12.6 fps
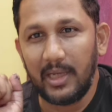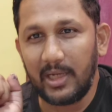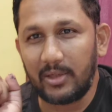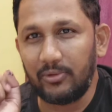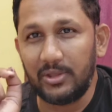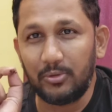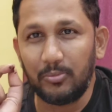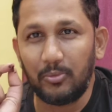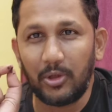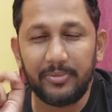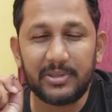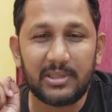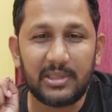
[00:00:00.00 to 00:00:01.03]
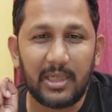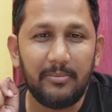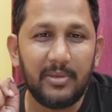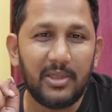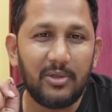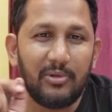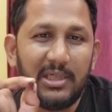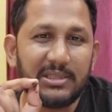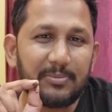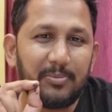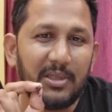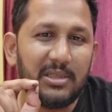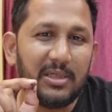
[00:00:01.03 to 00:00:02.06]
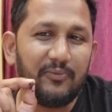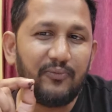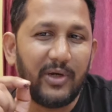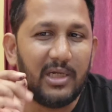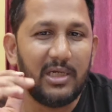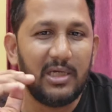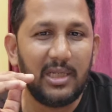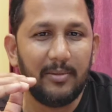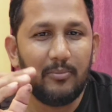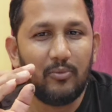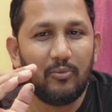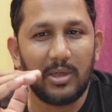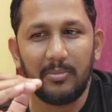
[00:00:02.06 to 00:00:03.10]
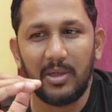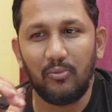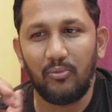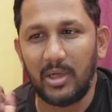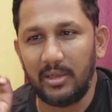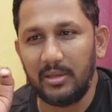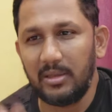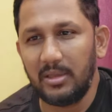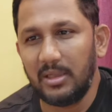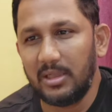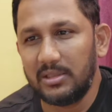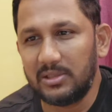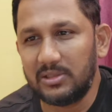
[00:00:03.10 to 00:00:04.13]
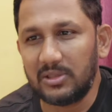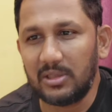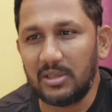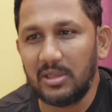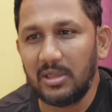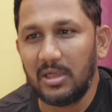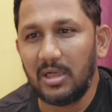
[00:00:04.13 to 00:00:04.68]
According to modification time, it will display the file name one by one. Is the